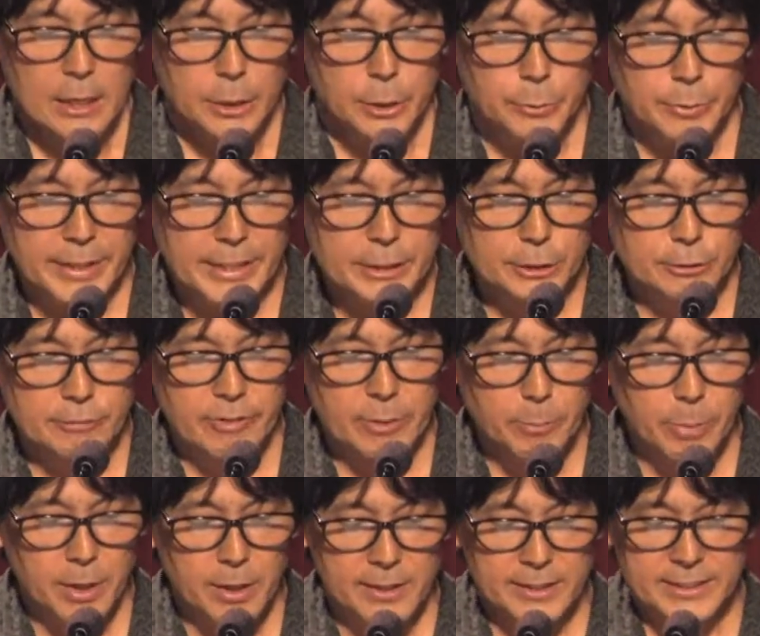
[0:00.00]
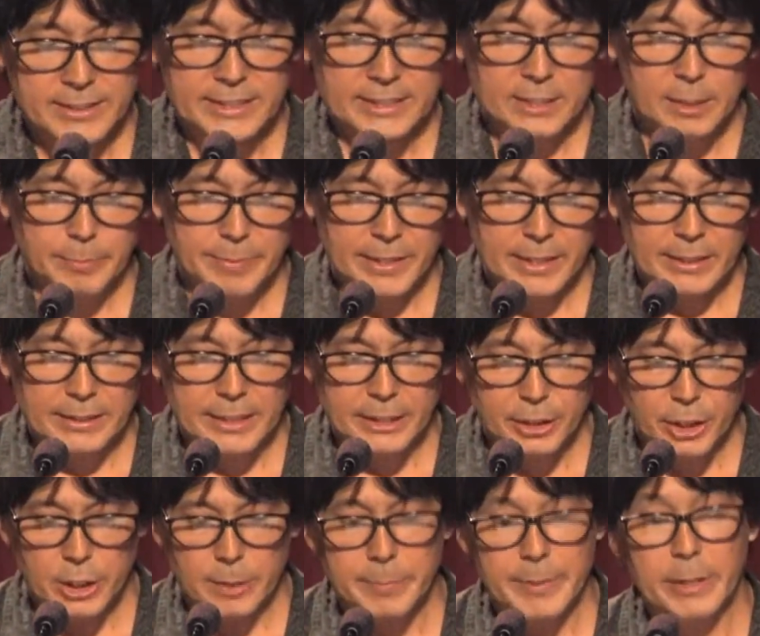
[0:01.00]
Greed-driven policies are being
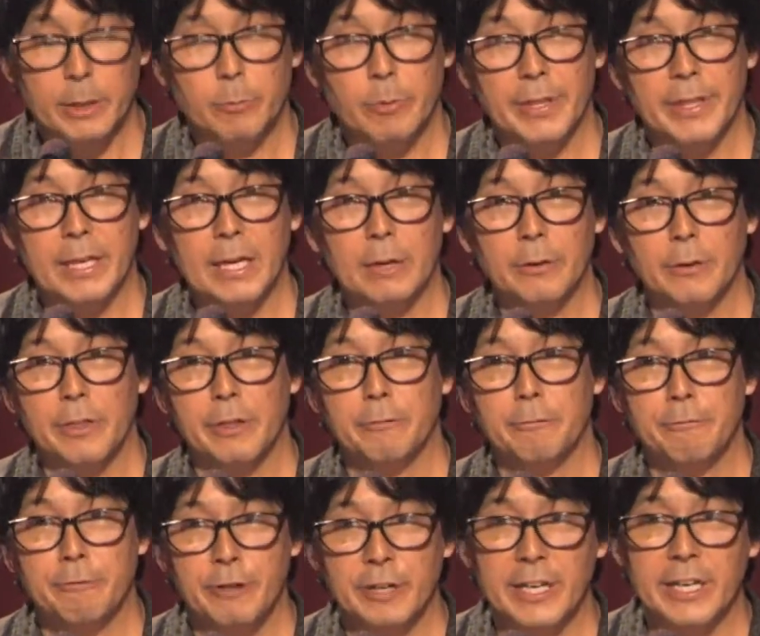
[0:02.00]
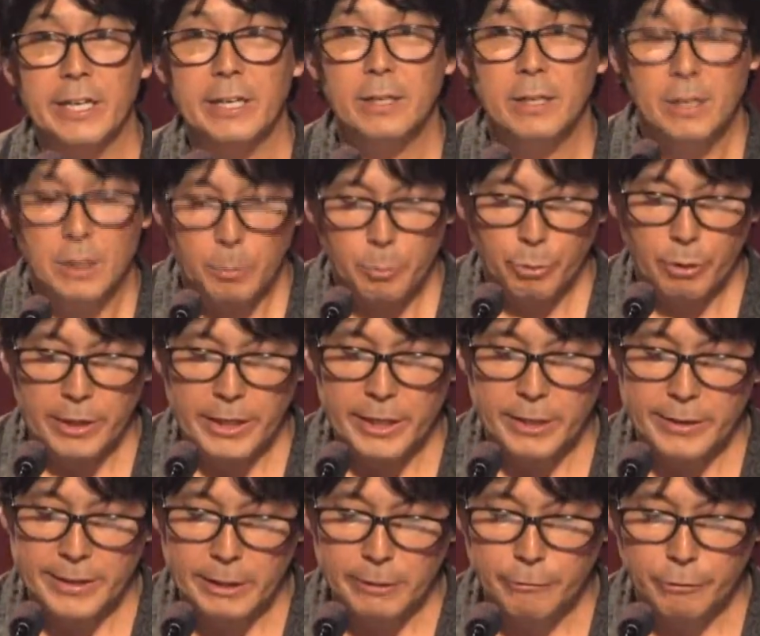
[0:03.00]
determined without the free,
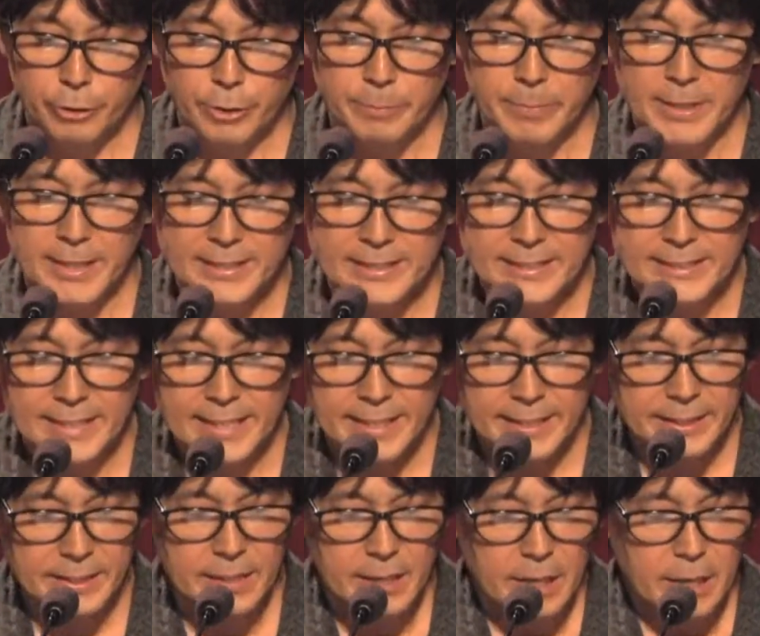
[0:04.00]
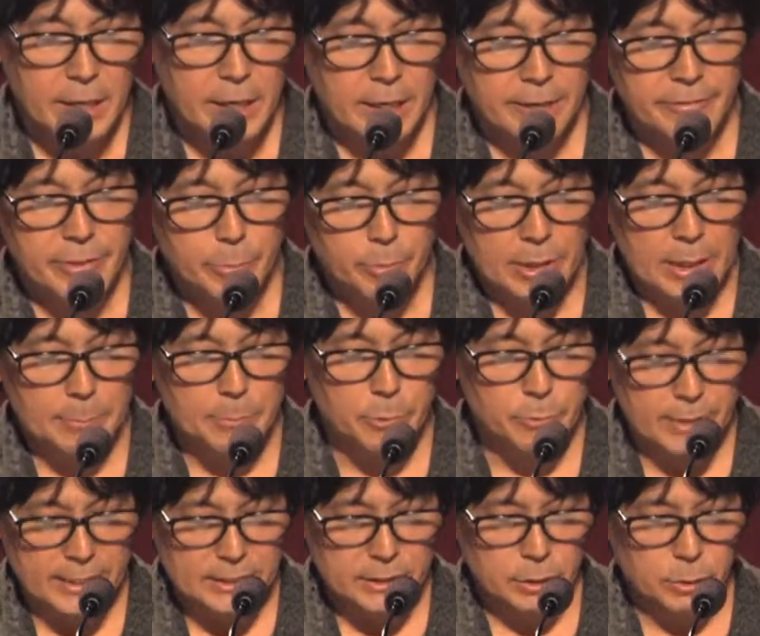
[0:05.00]
prior, and informed consent of the proper
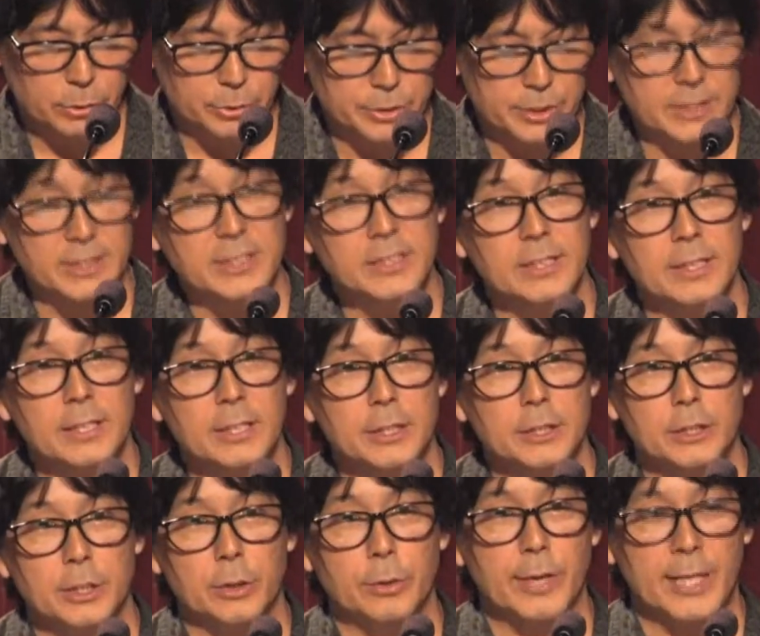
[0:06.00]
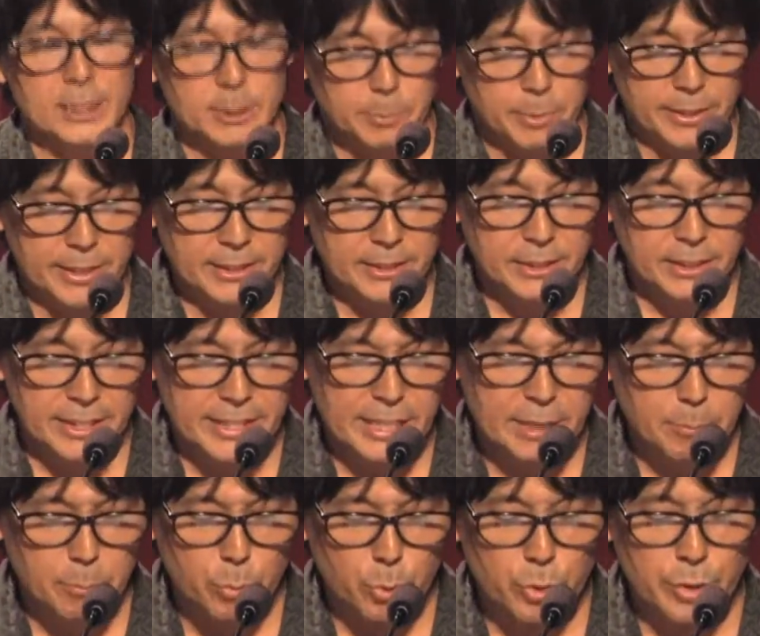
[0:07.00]
rights holders. So
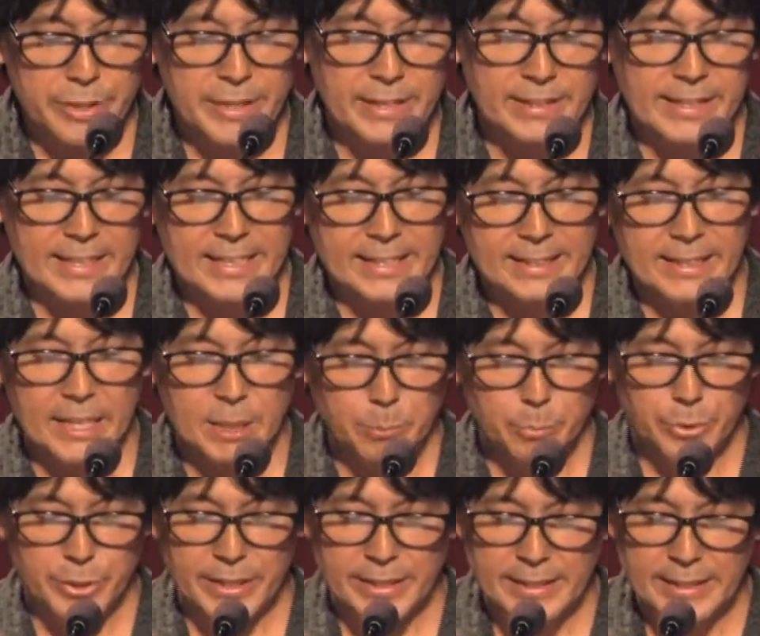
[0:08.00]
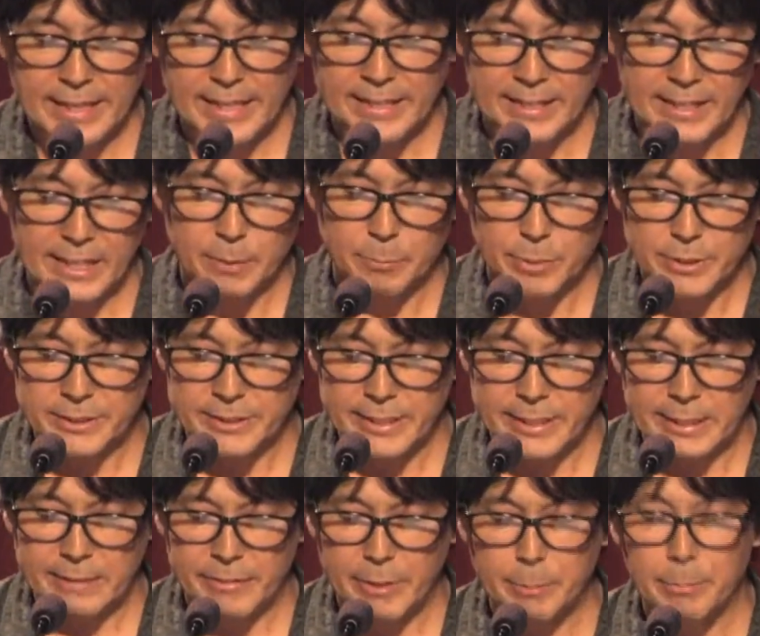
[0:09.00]
exponentially, more than
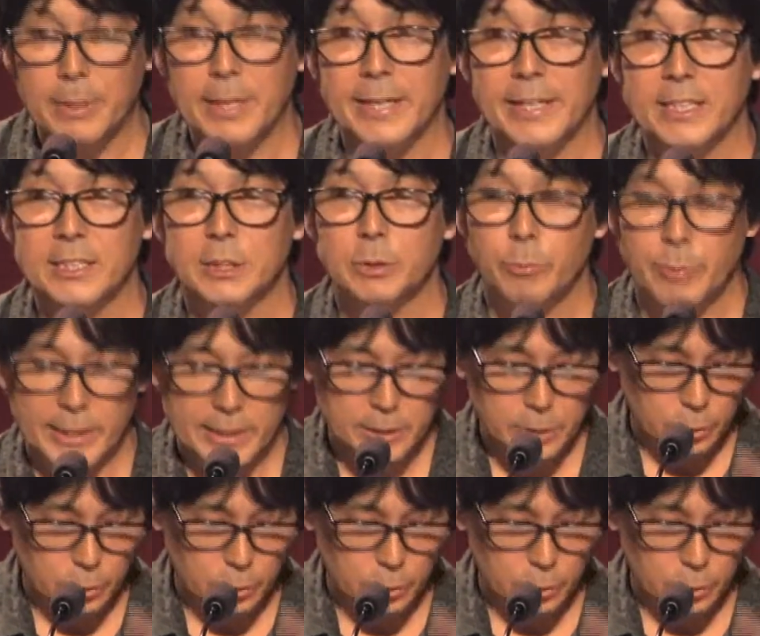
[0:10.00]
99.99% of the planet's rights